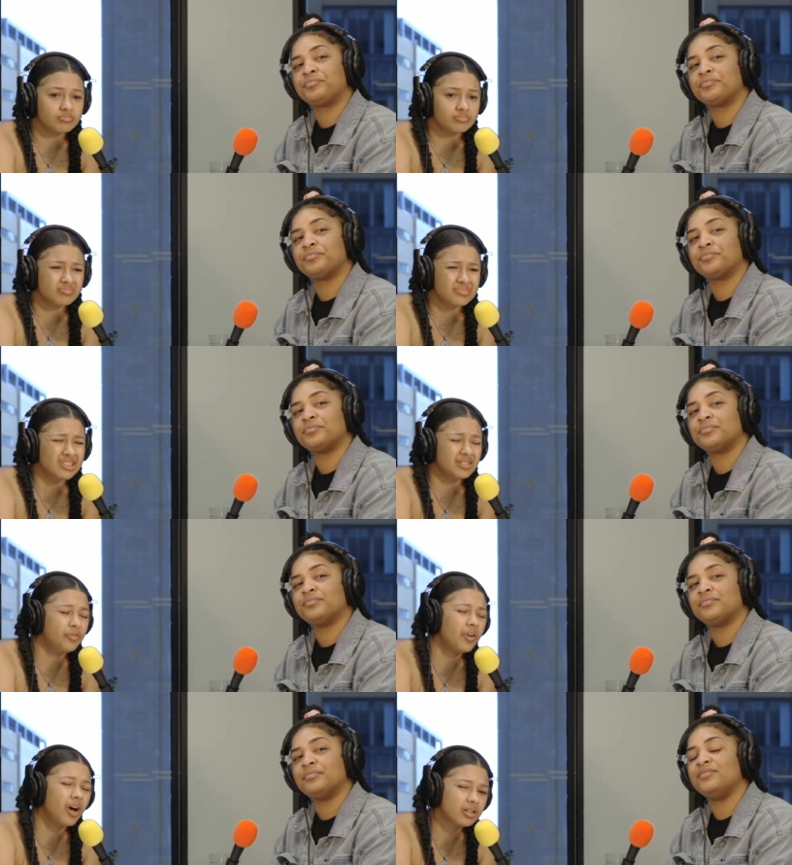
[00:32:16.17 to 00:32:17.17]
Speaker 1: 100k.
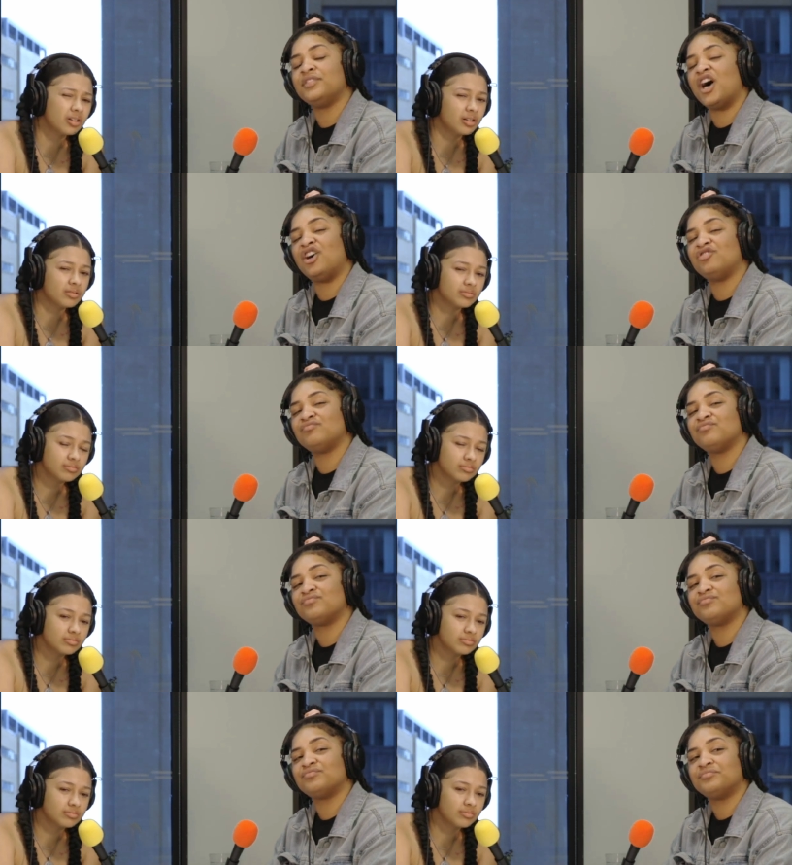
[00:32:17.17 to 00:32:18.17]
Fuck no. 200k.
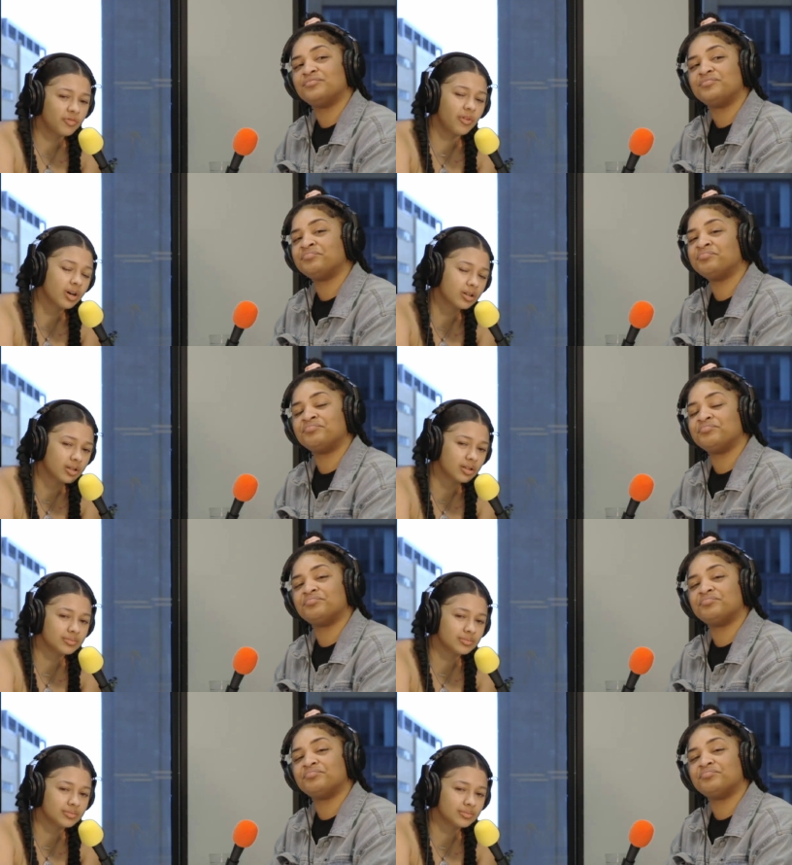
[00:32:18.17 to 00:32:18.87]
Fuck no. Mm-hmm.